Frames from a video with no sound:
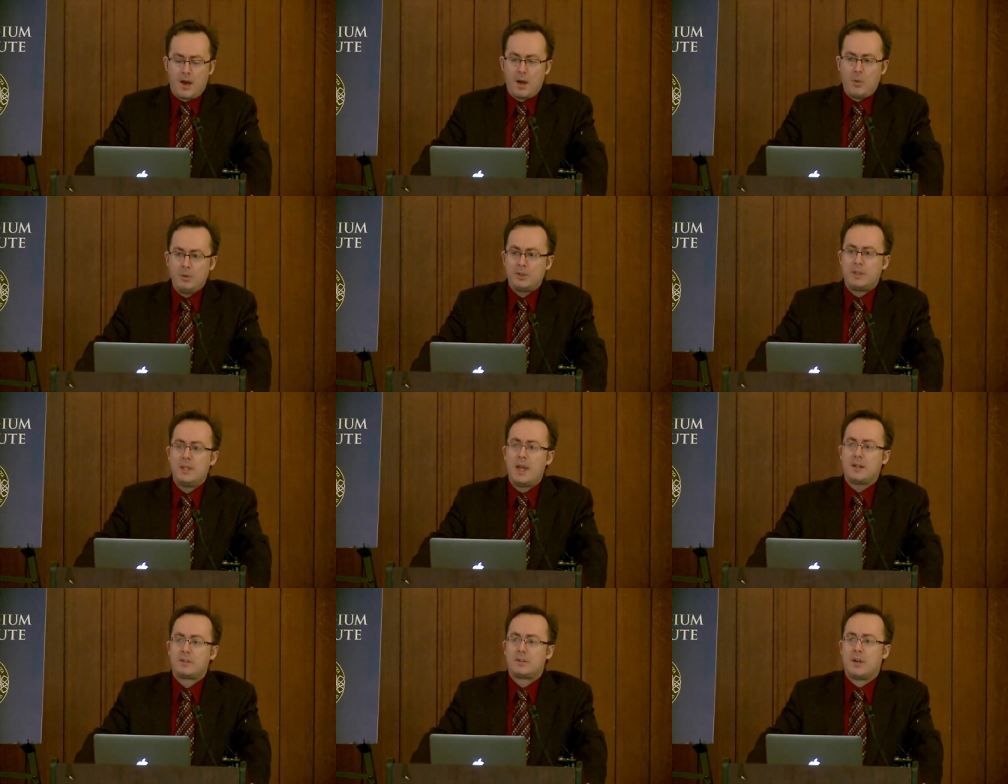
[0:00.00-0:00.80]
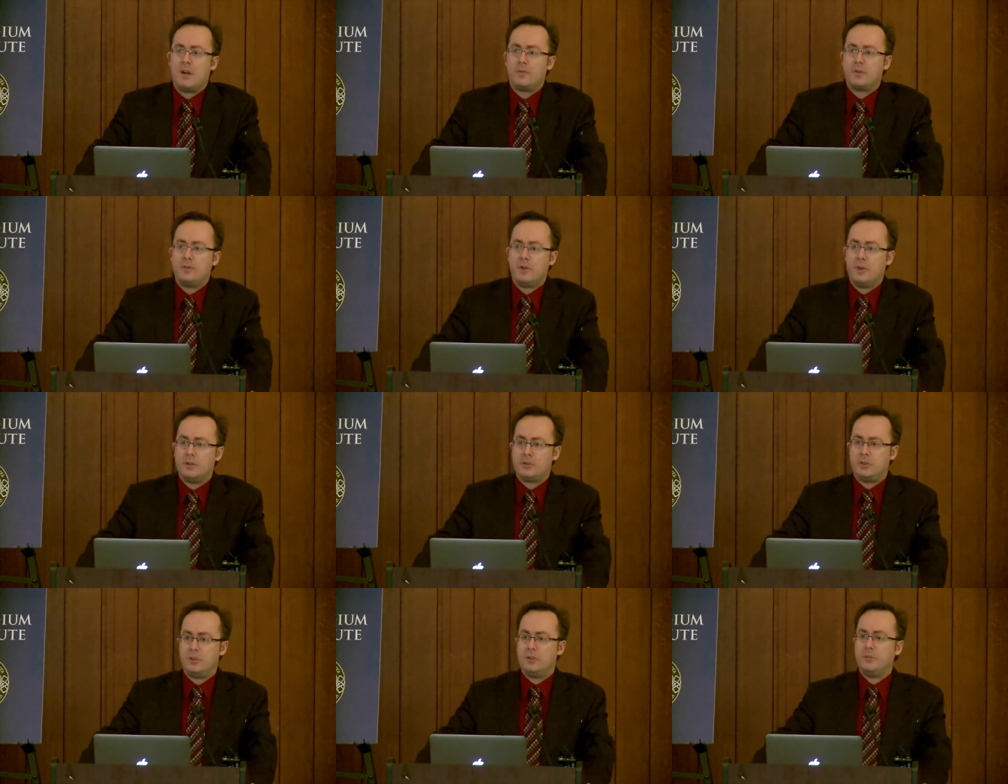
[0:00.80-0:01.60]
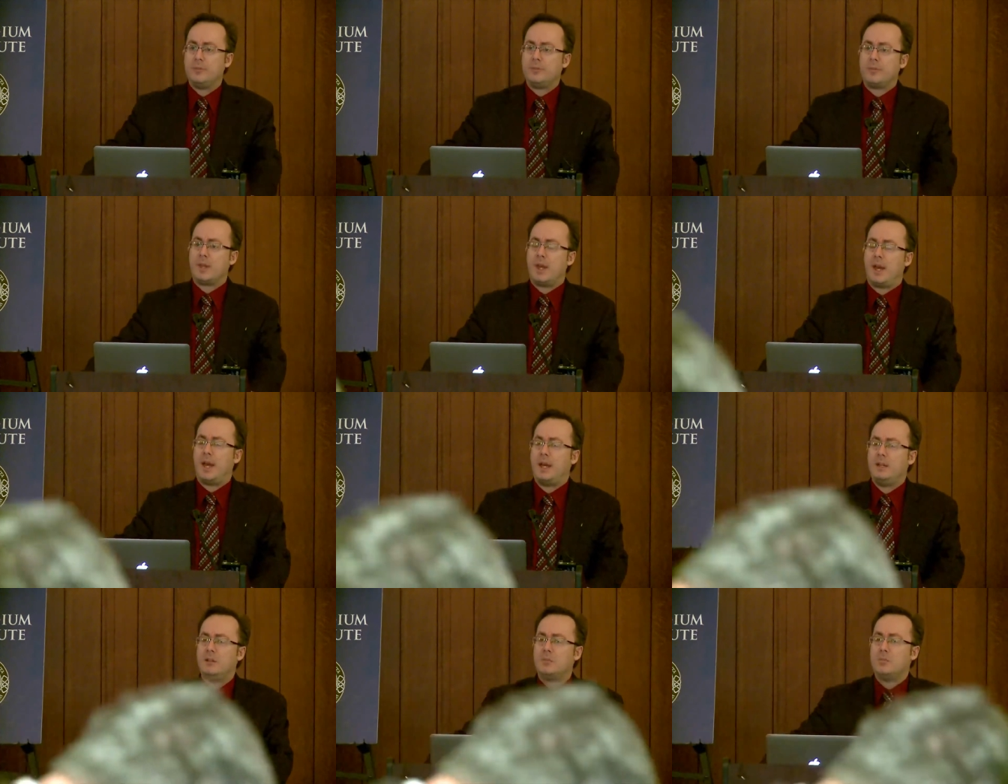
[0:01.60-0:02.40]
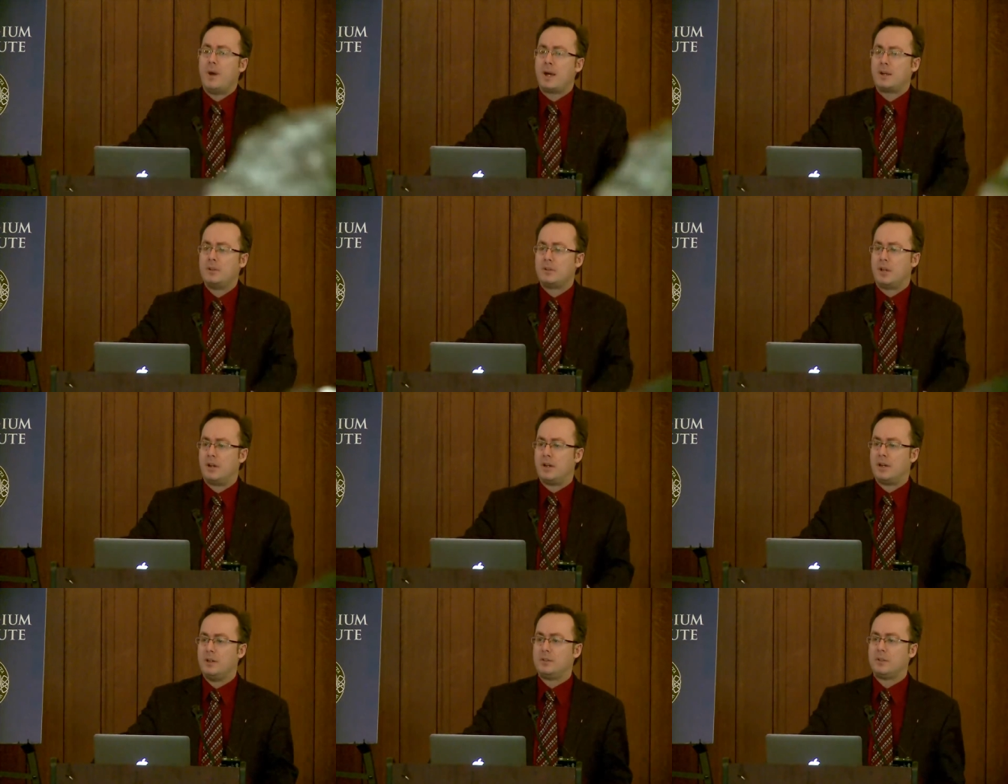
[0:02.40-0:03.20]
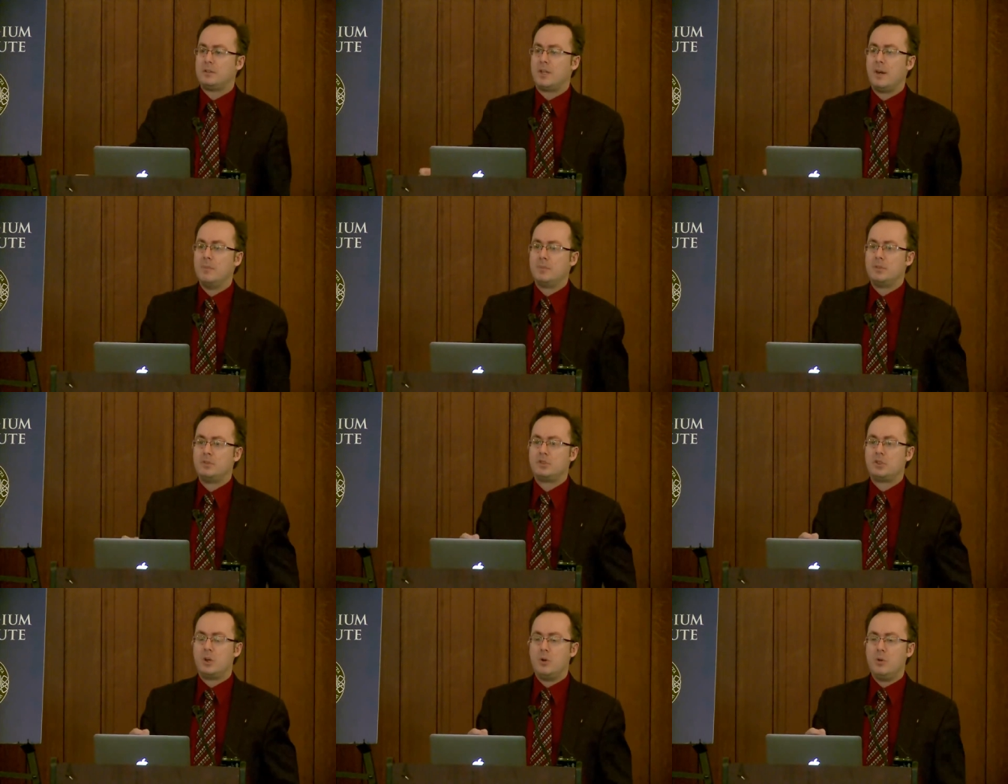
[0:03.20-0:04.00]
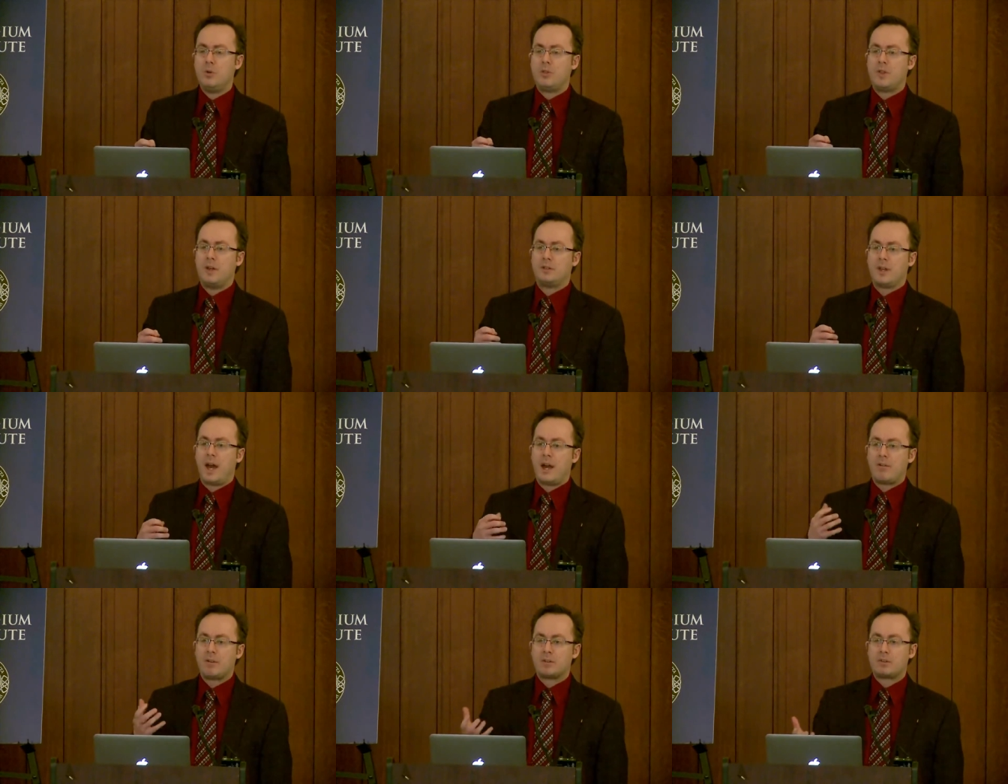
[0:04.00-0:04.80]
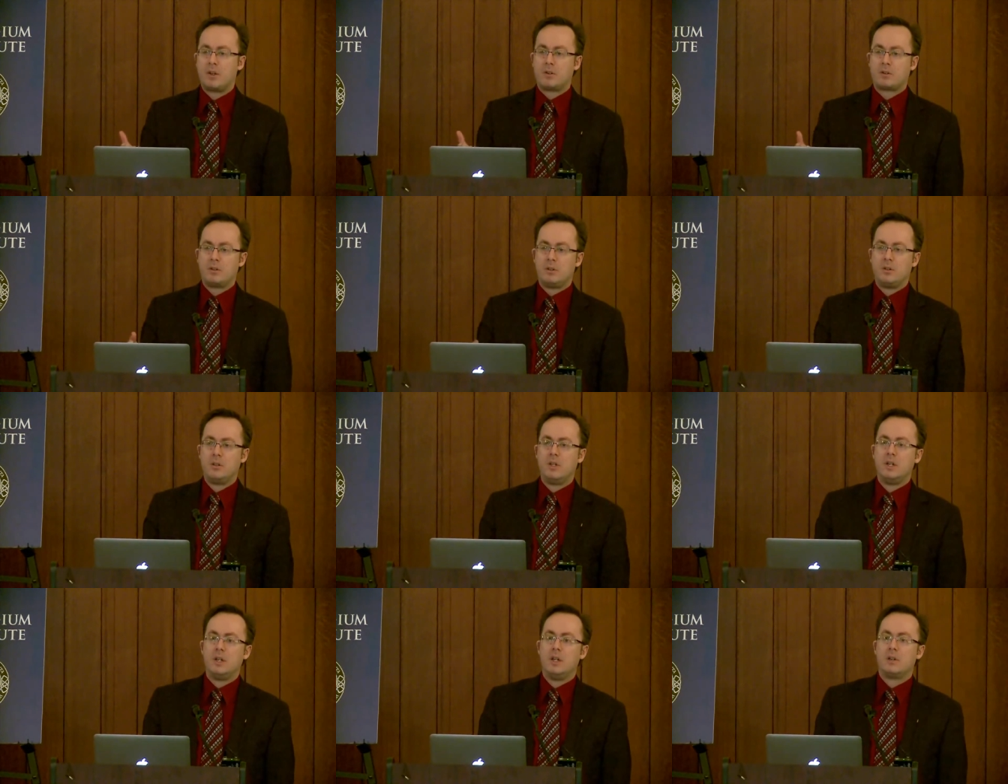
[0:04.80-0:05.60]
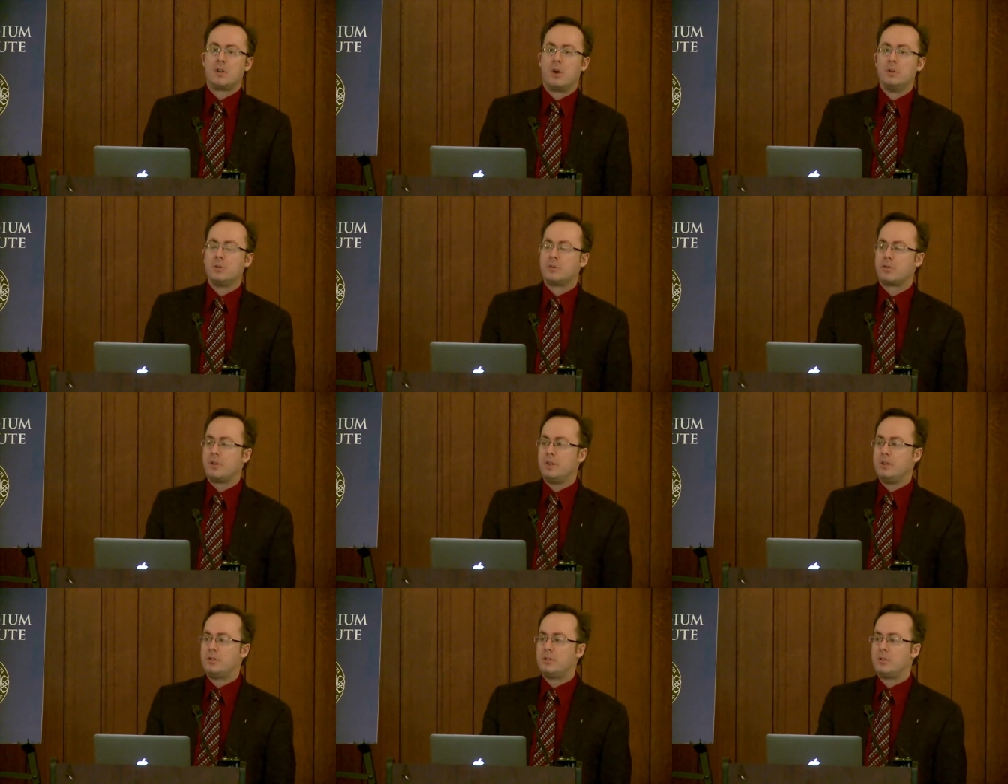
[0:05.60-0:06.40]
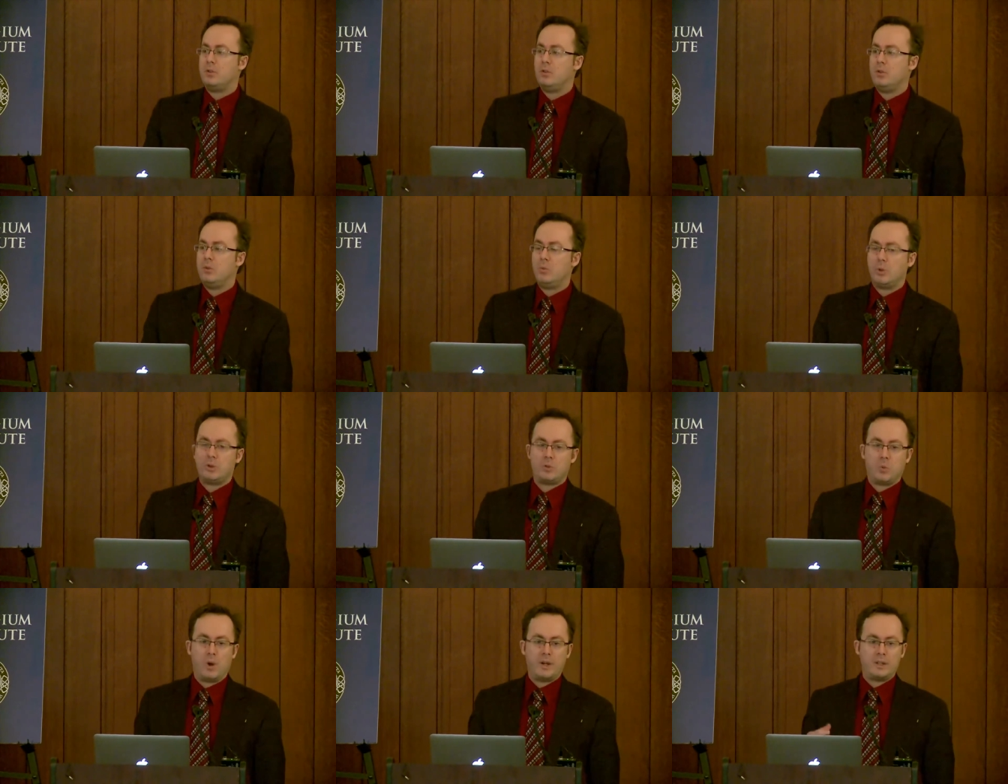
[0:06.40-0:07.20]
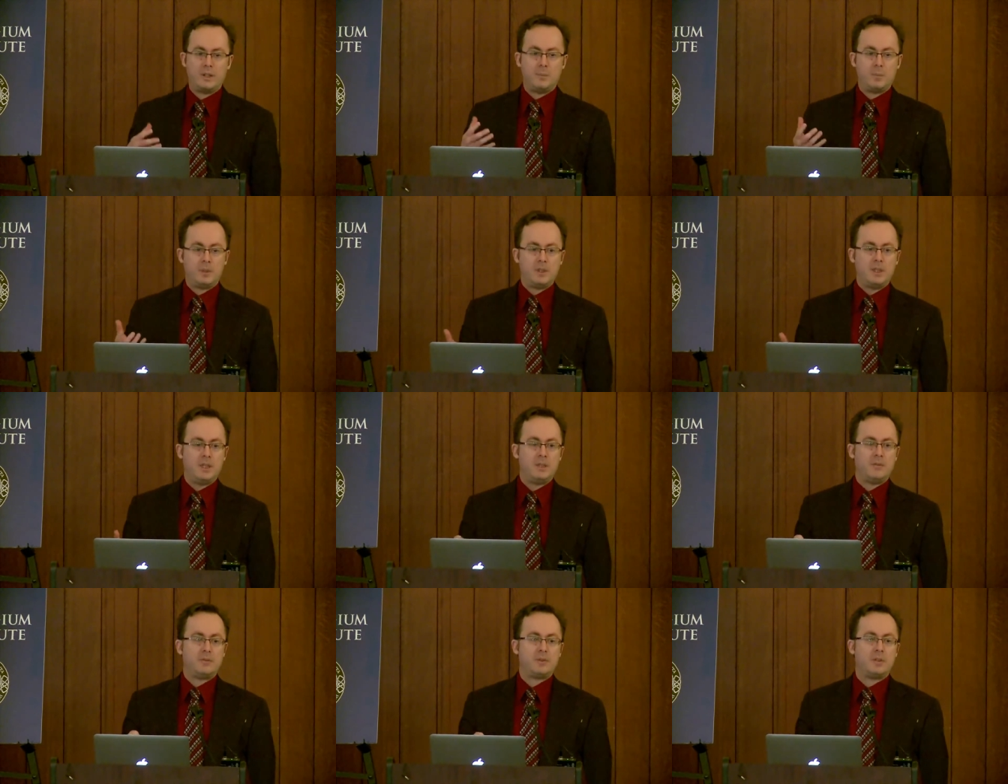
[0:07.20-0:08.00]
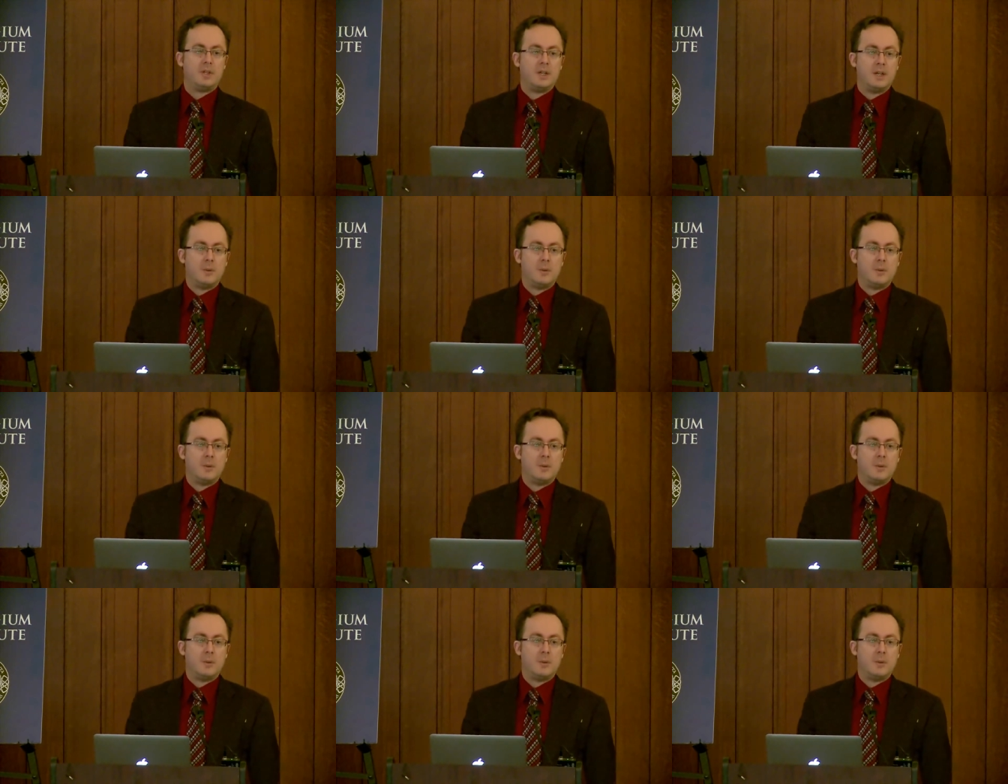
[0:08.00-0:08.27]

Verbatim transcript: I want to connect After Virtue and MacIntyre's attempt to show that Aristotle, contrary to what is widely believed,